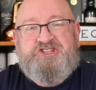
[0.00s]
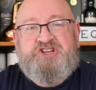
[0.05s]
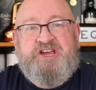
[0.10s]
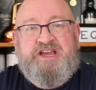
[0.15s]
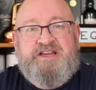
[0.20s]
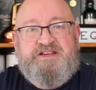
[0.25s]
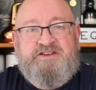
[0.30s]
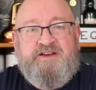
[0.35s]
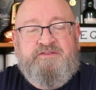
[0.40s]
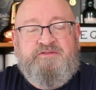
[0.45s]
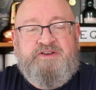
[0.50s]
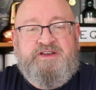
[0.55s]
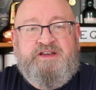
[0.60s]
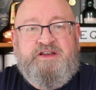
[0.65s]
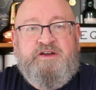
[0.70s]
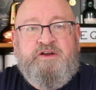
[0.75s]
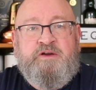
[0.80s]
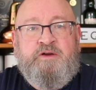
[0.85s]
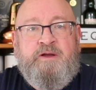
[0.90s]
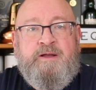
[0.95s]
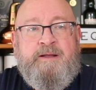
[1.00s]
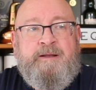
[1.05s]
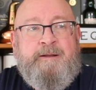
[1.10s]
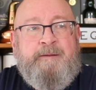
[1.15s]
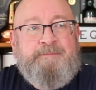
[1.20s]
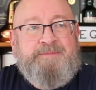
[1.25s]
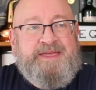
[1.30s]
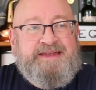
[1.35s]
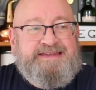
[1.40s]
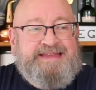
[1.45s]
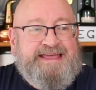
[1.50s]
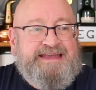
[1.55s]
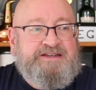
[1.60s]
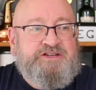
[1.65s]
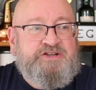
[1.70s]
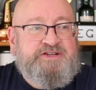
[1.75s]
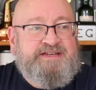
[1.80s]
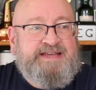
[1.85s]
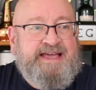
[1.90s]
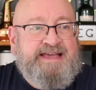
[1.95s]
change every year. They tend
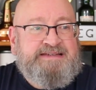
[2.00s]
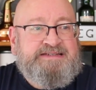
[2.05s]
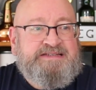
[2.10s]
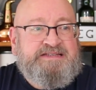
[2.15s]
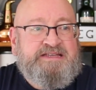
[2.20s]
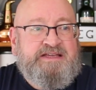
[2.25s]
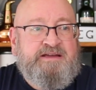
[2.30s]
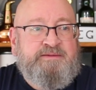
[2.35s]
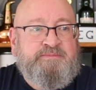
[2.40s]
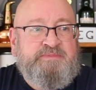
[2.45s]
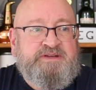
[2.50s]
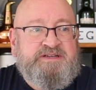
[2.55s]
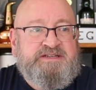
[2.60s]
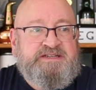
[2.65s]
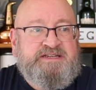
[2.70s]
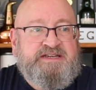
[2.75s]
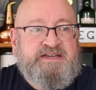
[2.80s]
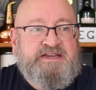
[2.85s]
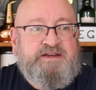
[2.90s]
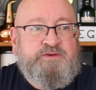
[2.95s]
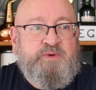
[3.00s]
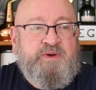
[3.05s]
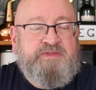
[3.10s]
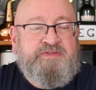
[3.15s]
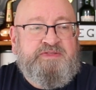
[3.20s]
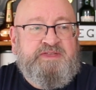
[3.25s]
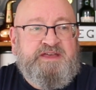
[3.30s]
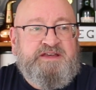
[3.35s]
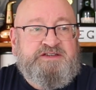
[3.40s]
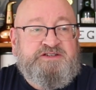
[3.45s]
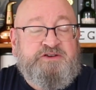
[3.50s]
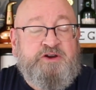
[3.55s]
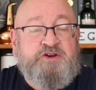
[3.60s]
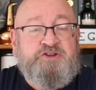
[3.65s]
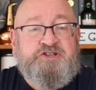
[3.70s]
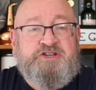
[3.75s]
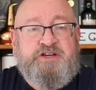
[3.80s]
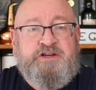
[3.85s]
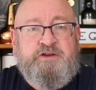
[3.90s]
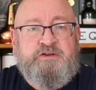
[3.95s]
to test them to see what the
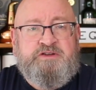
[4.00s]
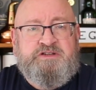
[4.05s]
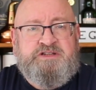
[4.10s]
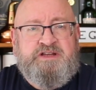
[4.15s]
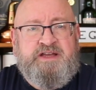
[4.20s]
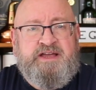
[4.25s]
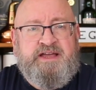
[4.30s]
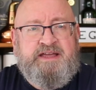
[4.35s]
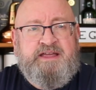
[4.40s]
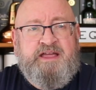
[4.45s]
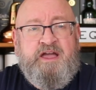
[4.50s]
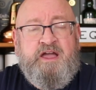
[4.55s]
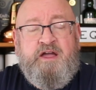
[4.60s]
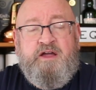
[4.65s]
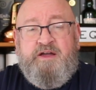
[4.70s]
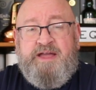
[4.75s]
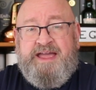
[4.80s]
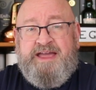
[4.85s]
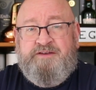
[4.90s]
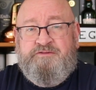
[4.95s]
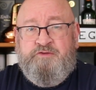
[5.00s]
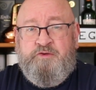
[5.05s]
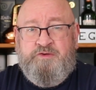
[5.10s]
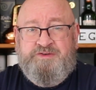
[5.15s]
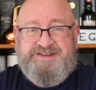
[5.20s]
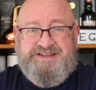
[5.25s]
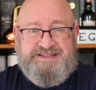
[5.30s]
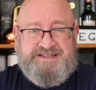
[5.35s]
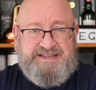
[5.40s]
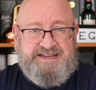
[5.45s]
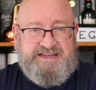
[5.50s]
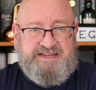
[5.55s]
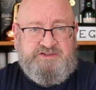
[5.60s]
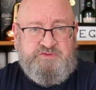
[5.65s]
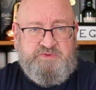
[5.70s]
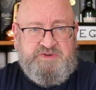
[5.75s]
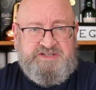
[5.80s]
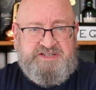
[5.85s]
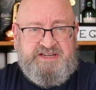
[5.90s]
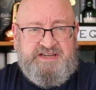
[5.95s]
starch yield is like and for disease
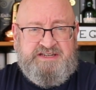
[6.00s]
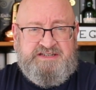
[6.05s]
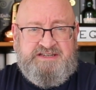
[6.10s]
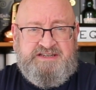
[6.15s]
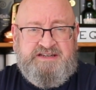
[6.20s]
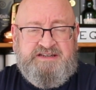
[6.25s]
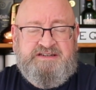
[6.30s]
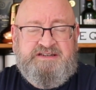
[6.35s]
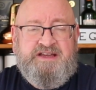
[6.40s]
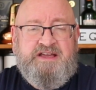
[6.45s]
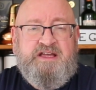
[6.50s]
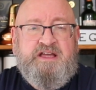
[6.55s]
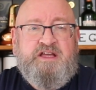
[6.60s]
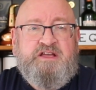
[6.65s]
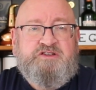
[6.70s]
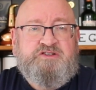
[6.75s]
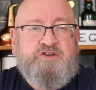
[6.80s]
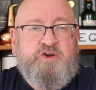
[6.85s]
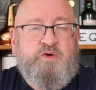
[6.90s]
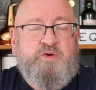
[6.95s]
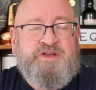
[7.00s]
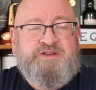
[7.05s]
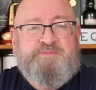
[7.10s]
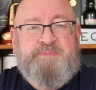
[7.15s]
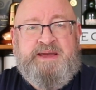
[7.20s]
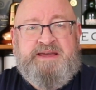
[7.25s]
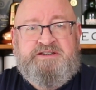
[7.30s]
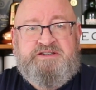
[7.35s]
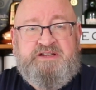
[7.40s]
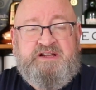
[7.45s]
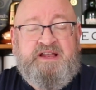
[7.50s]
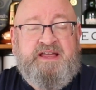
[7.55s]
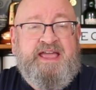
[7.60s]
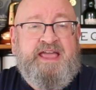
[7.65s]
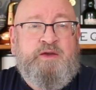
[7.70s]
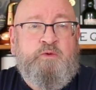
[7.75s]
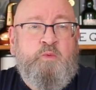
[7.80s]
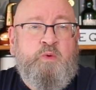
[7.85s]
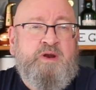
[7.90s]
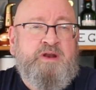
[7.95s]
resistant. So it's basically,
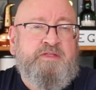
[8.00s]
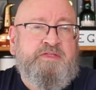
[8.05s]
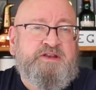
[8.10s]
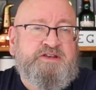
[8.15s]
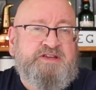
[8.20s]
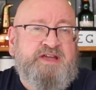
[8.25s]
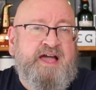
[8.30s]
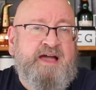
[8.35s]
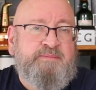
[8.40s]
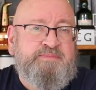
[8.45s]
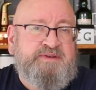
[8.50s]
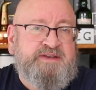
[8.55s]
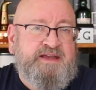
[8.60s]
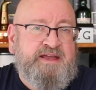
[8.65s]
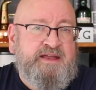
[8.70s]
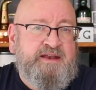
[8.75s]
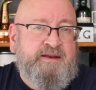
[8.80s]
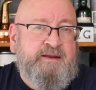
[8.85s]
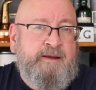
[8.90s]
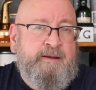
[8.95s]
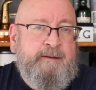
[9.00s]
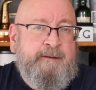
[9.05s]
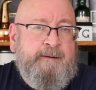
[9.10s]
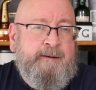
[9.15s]
hey, what are the top 10